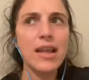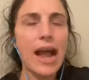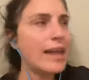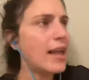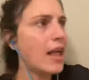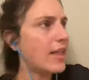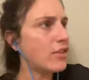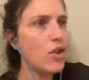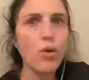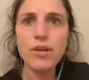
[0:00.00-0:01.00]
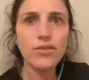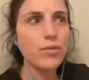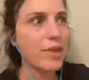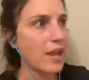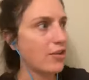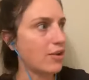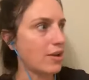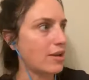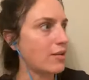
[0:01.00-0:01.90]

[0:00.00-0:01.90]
I like, no one told me I couldn't.